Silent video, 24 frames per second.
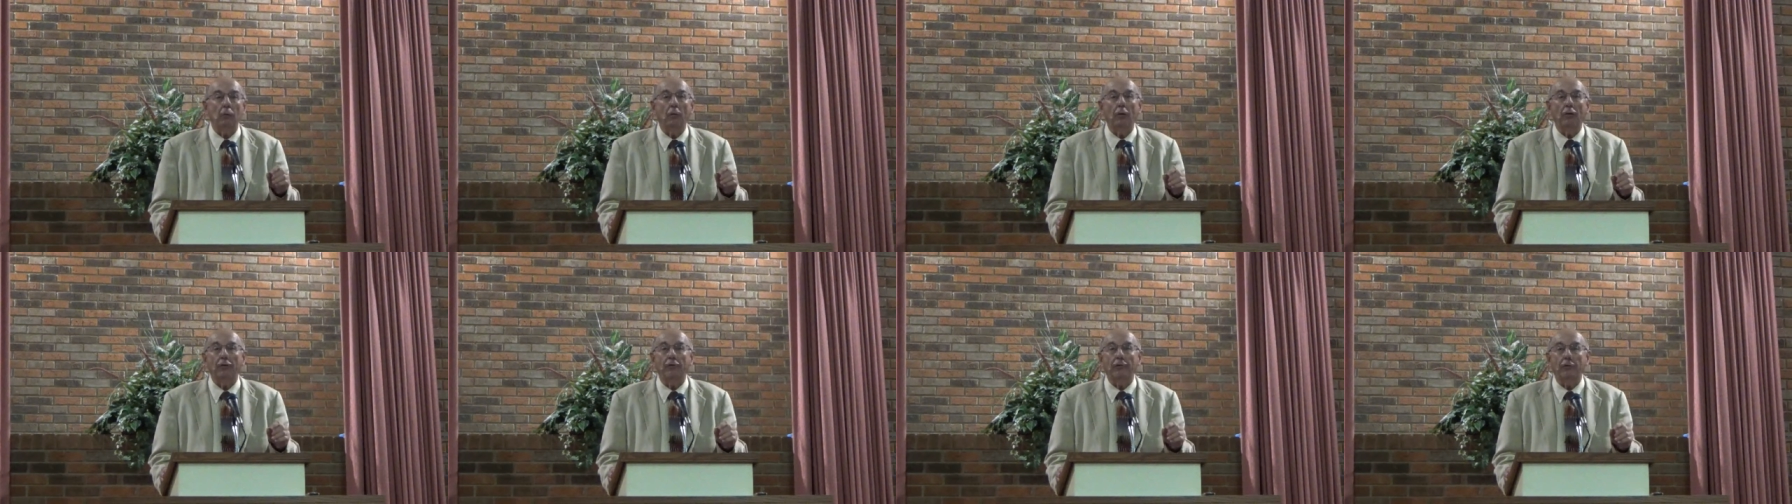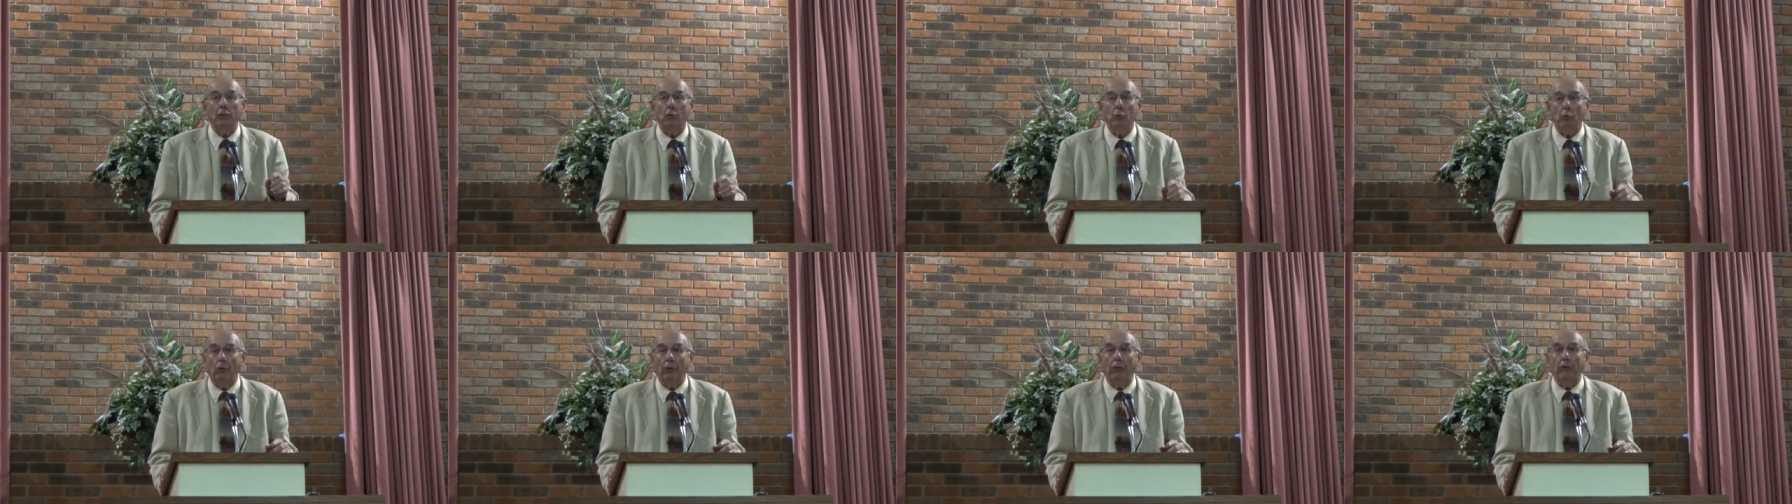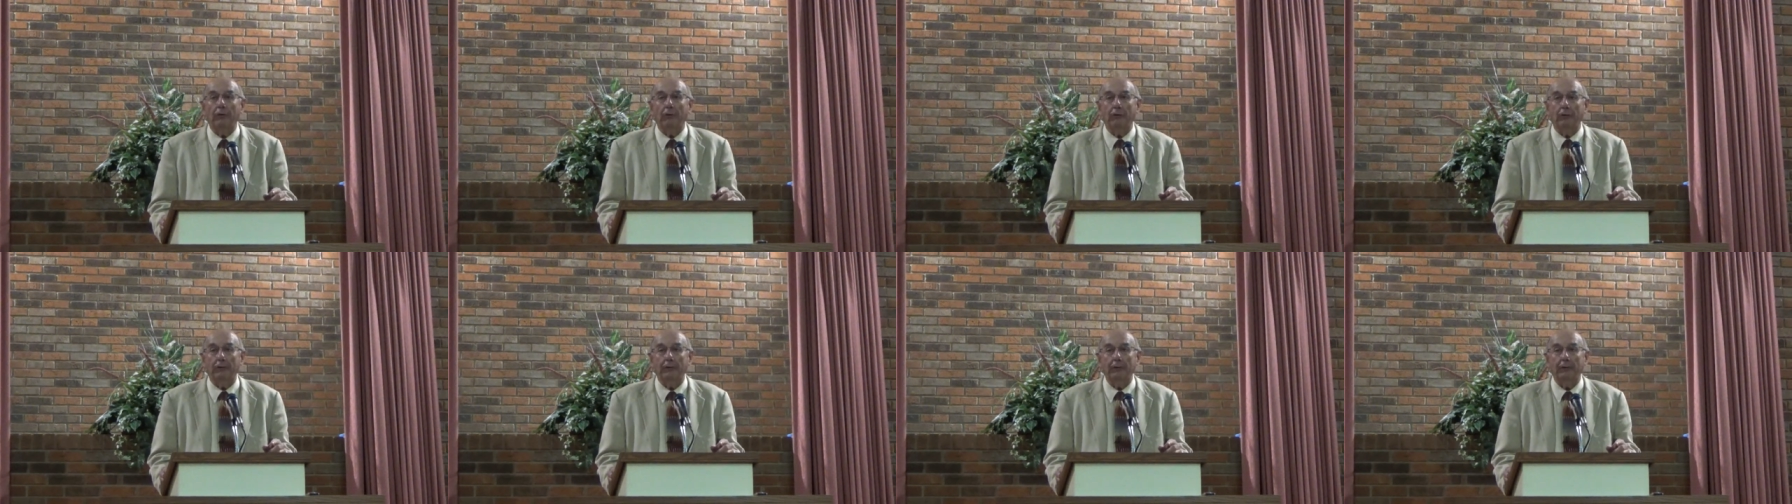was the
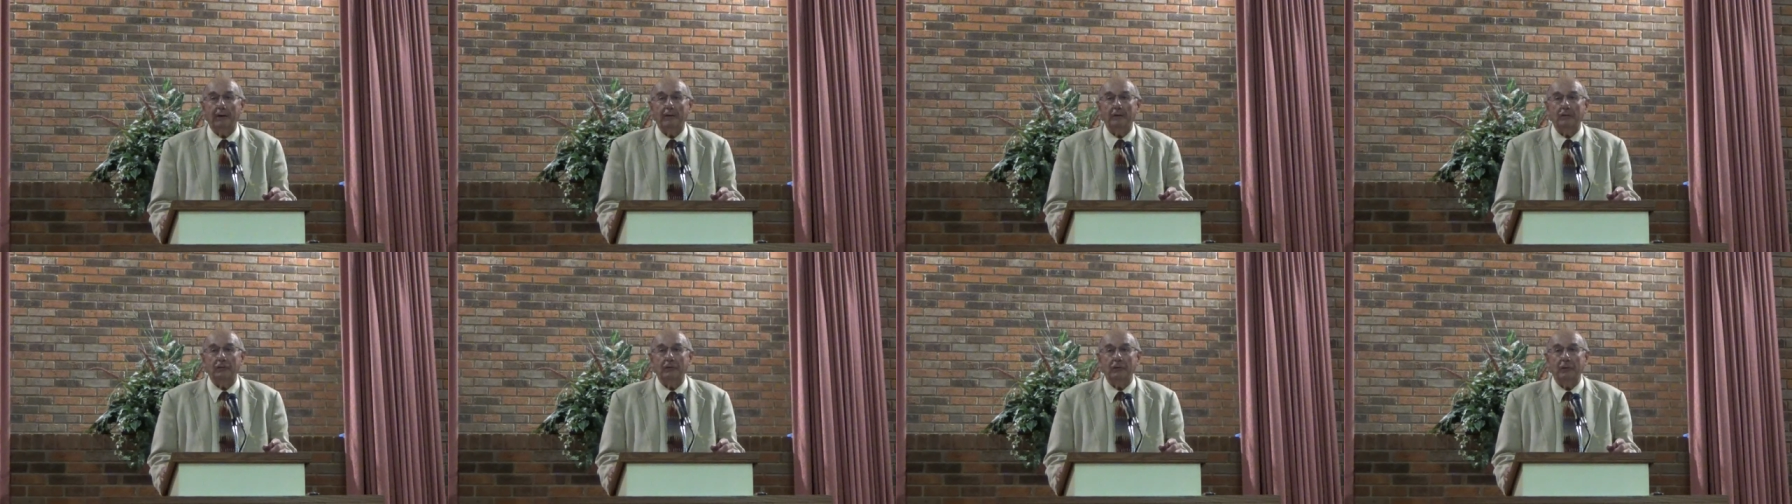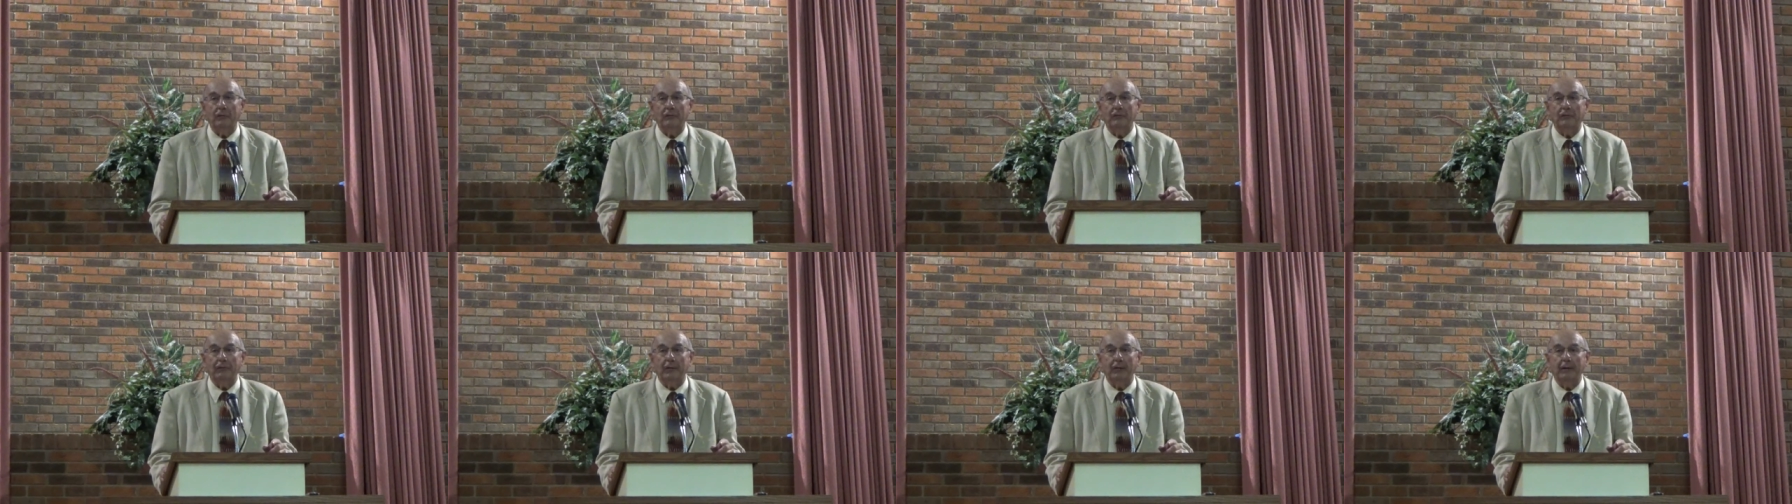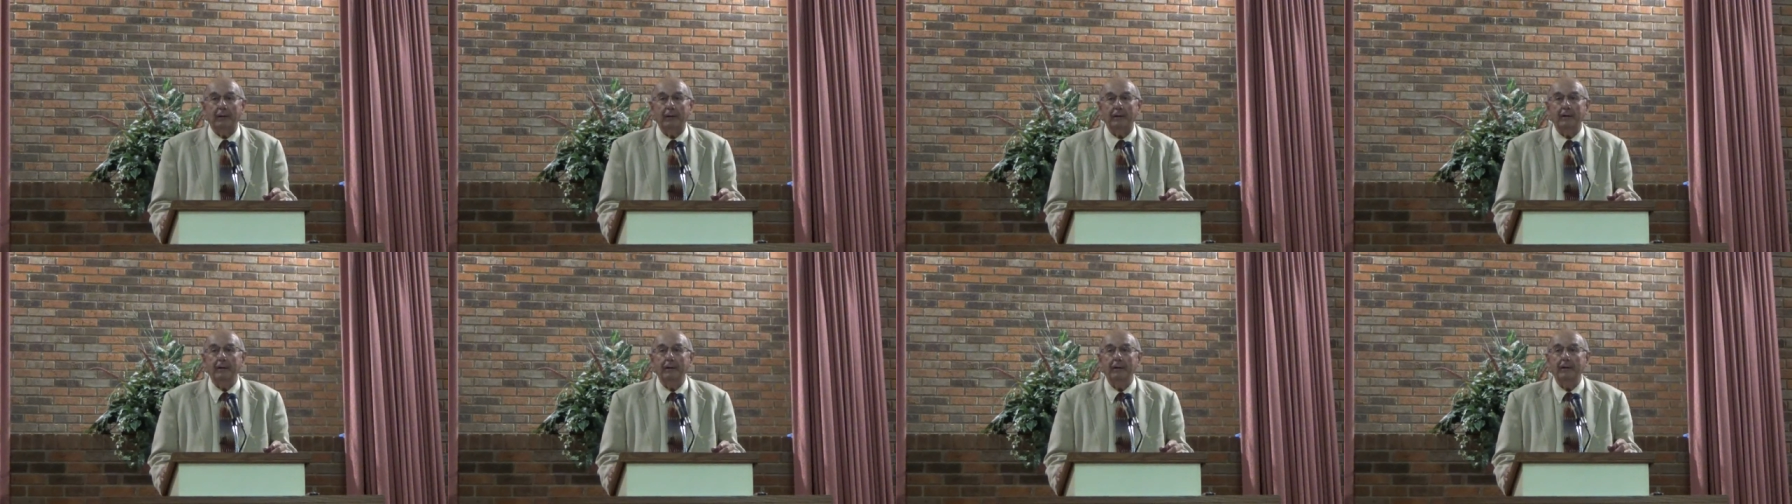Word, I should have
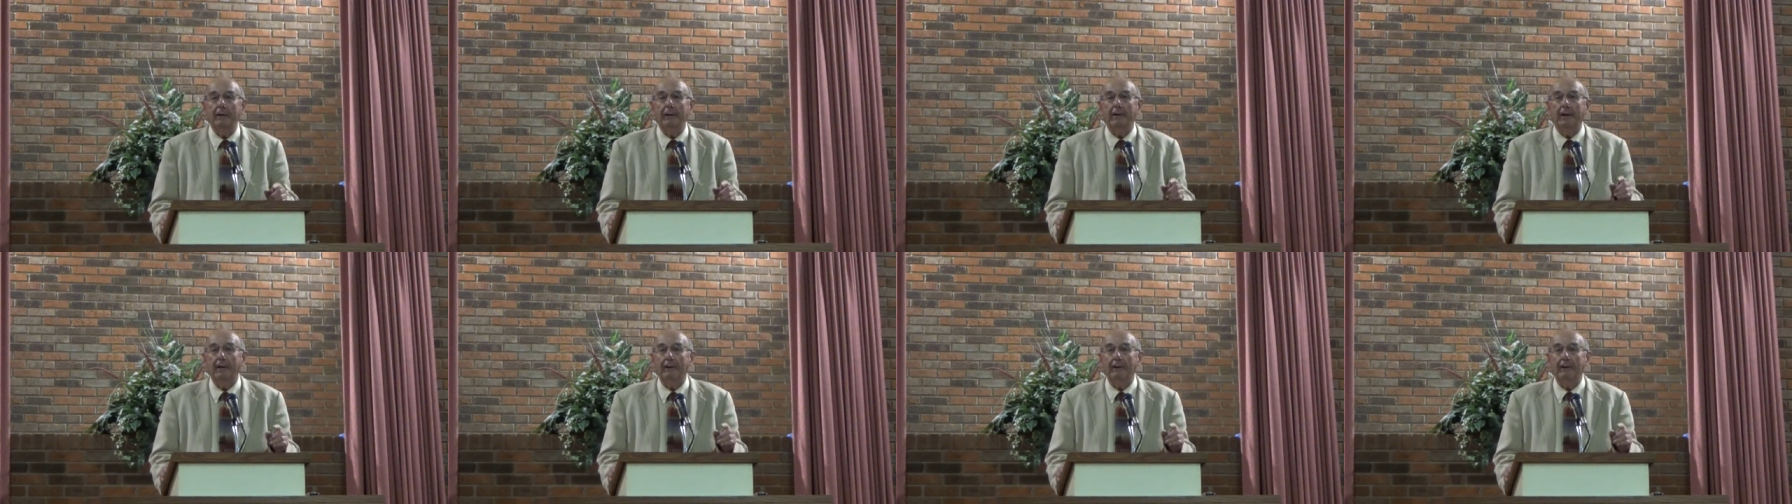said,